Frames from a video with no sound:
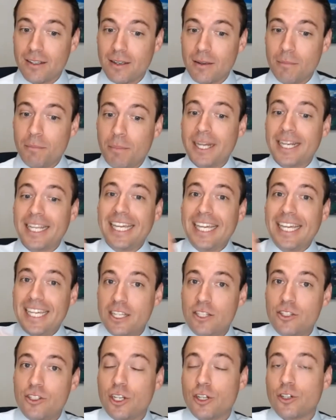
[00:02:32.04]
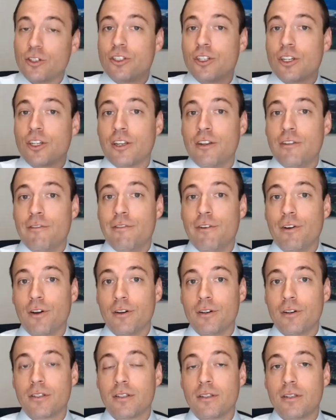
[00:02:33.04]
but easier to
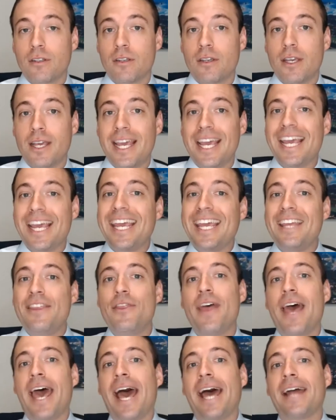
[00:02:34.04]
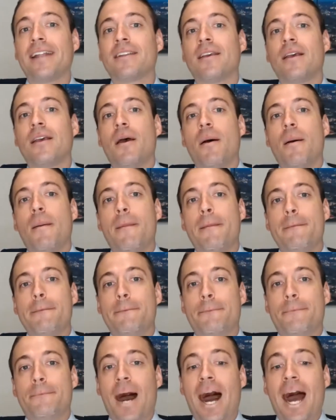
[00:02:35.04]
convert. In that
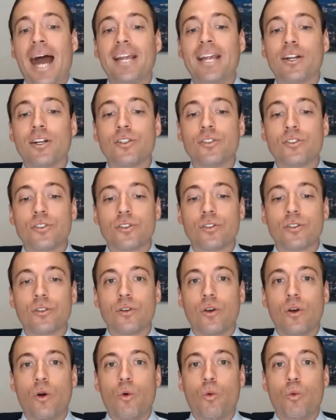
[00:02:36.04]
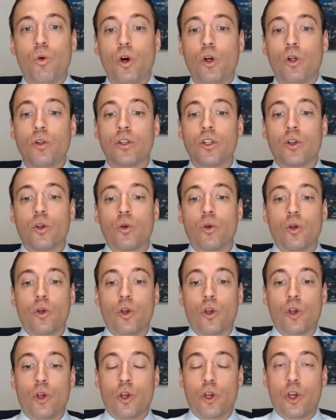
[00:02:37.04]
buyers will
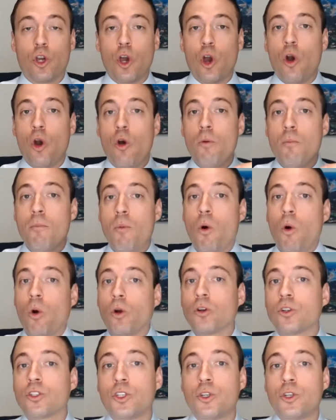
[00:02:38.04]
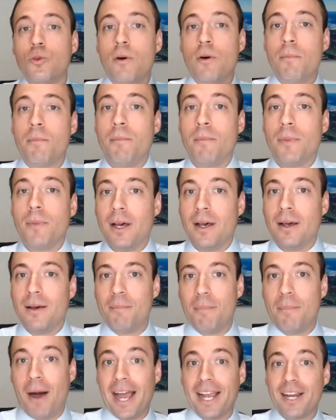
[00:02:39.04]
go more to a
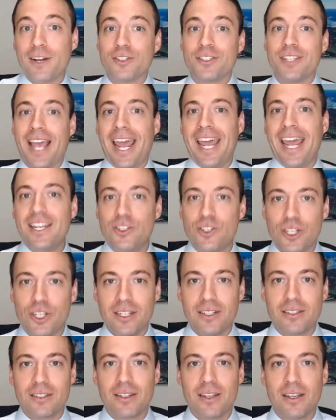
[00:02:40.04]
buyer's agent